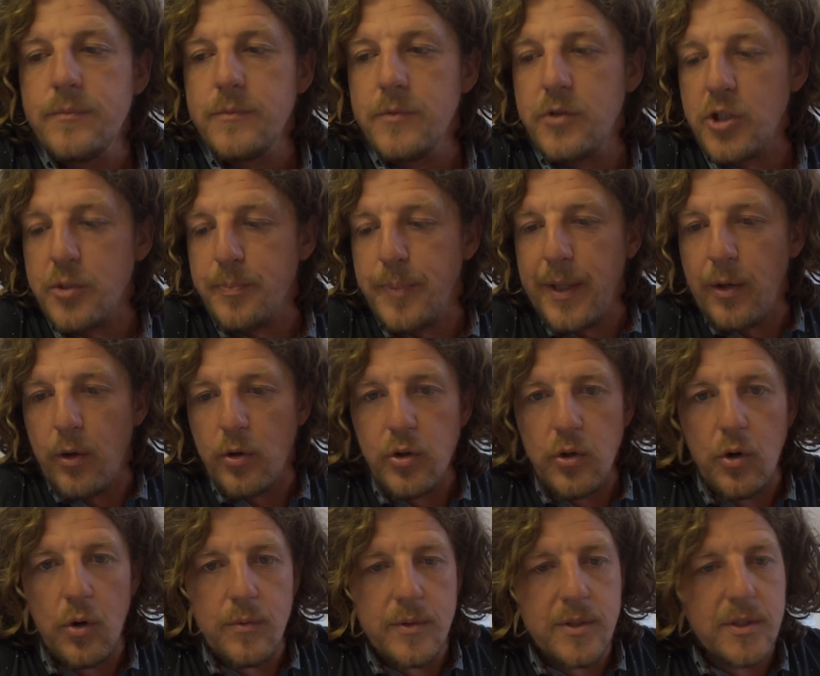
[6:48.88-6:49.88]
just being on
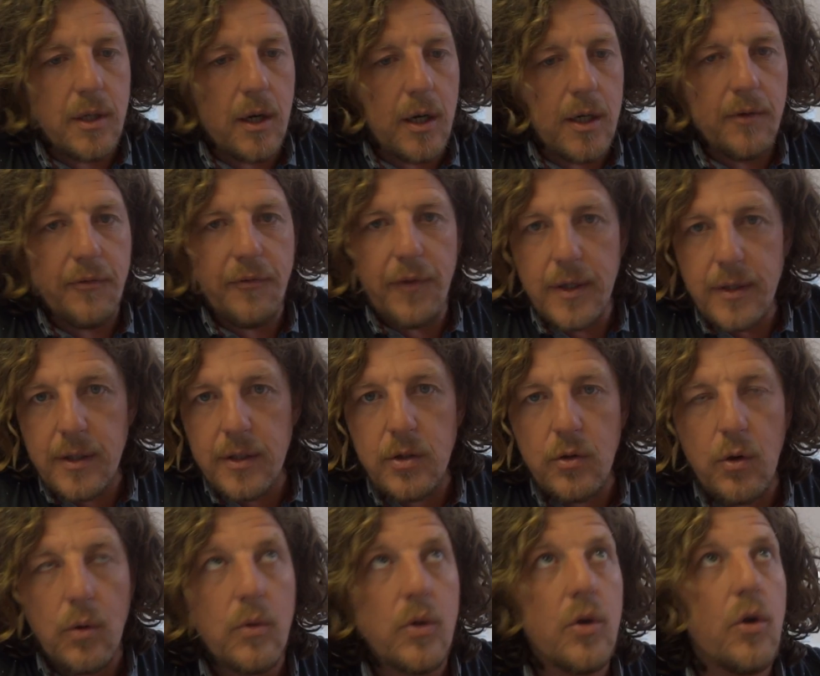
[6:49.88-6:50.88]
your own side, fighting your
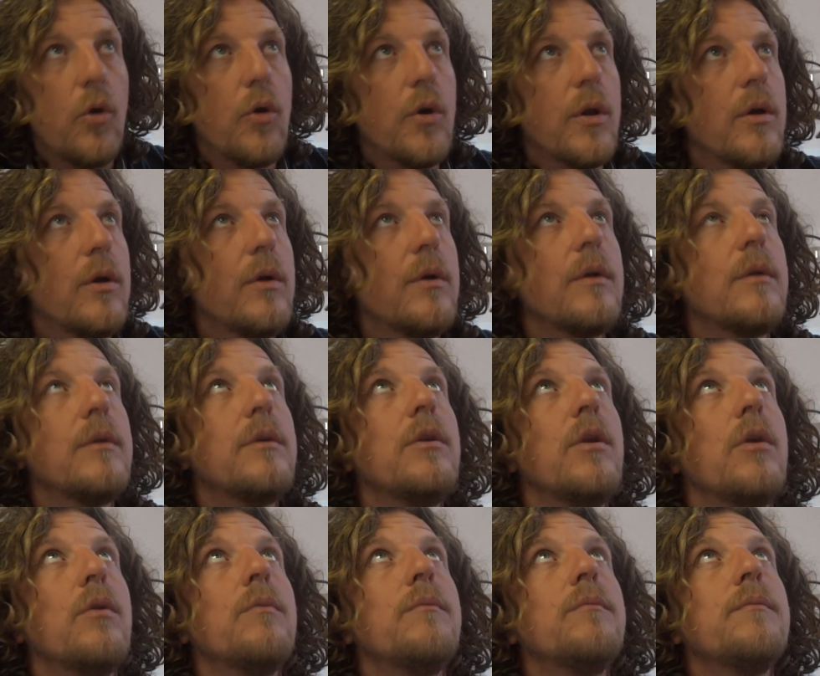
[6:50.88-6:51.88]
own corner. You
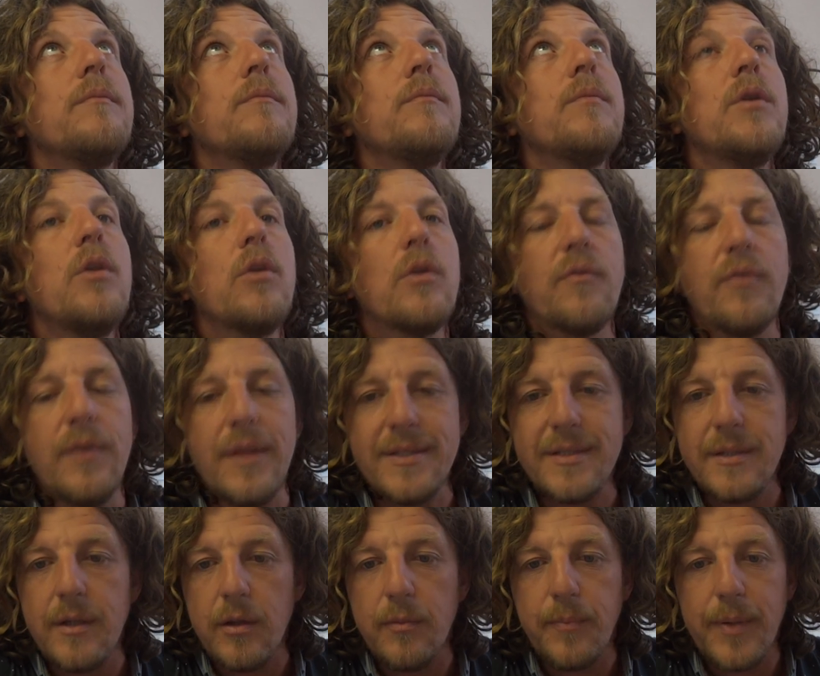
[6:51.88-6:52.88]
know, we look for this
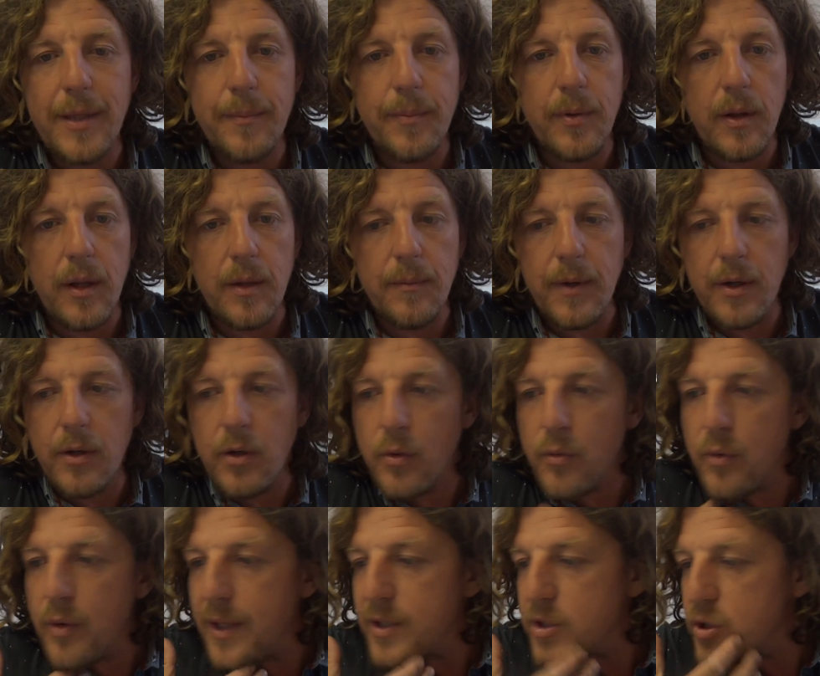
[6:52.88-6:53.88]
in other people. I know
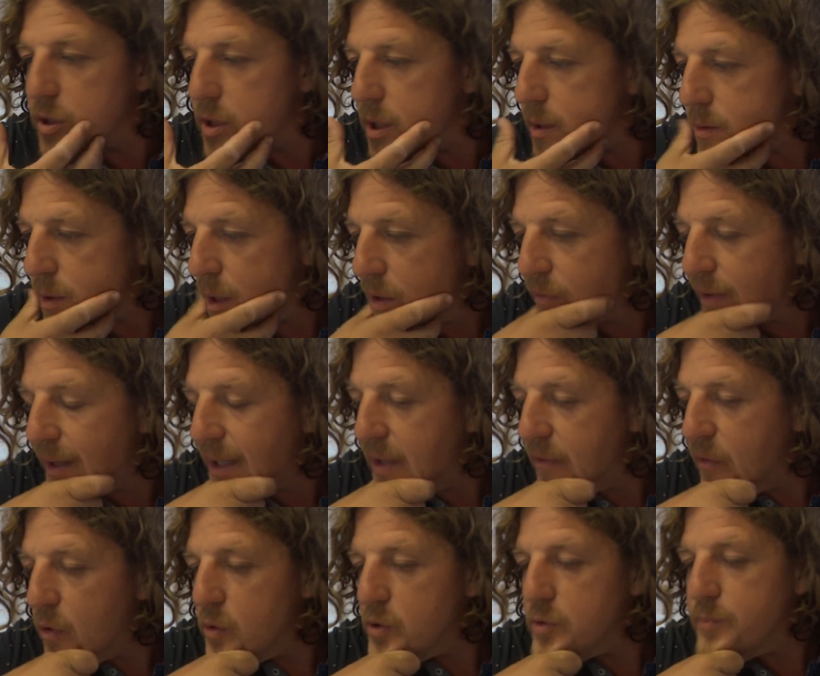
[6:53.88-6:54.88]
relationships I've had, I've
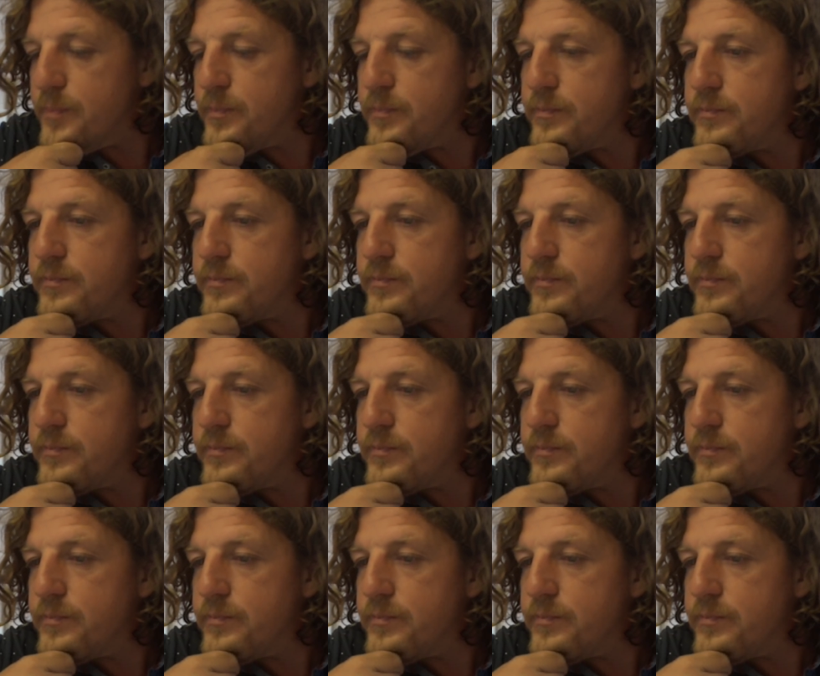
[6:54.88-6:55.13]
always